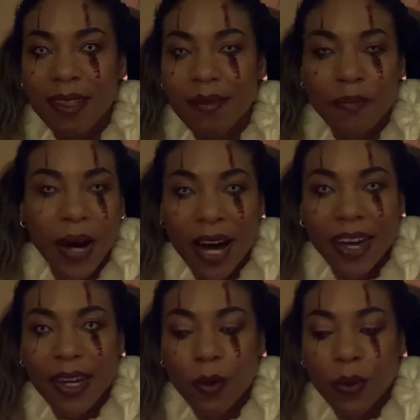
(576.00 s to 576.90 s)

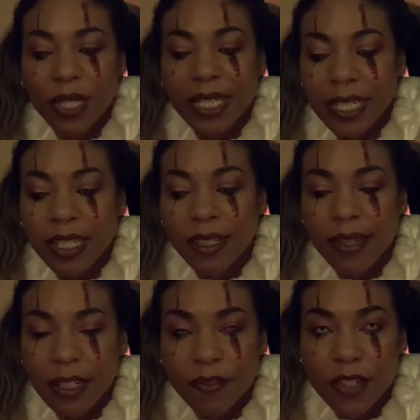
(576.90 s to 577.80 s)
buy or eat a
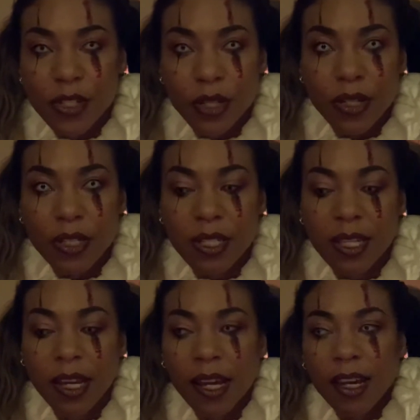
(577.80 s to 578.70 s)
lot of desserts,
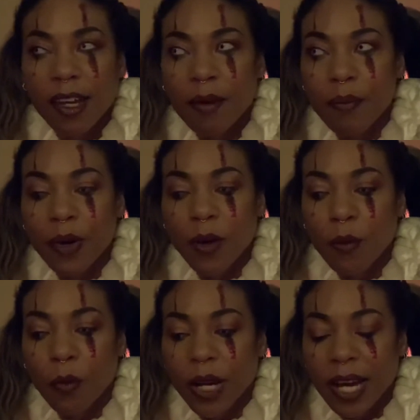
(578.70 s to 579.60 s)
but
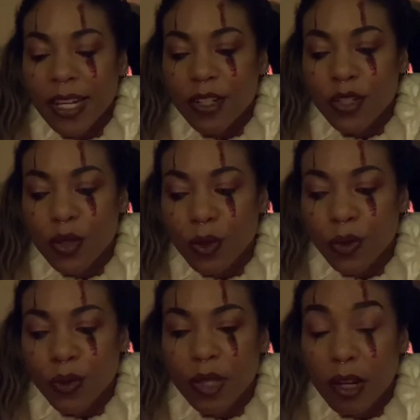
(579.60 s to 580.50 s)
when I
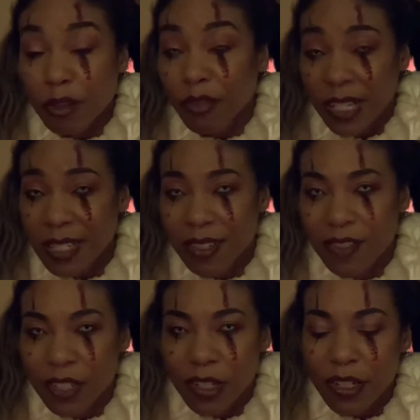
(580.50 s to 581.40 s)
do, they're festive
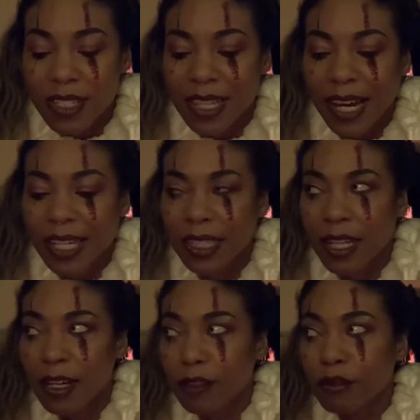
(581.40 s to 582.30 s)
desserts. Like I
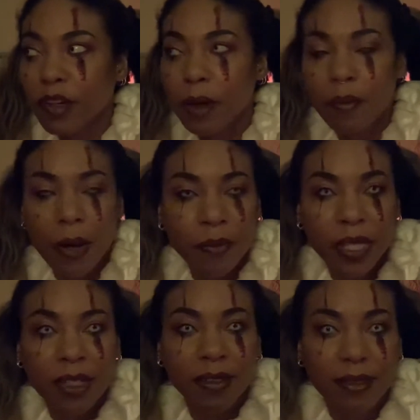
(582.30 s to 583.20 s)
love a
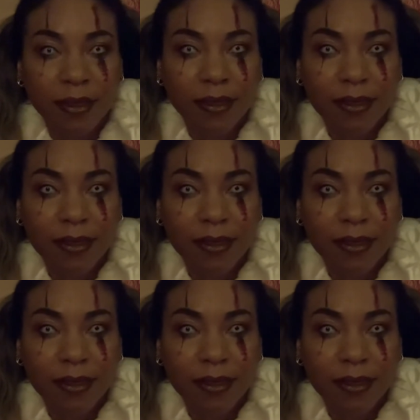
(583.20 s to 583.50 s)
pumpkin,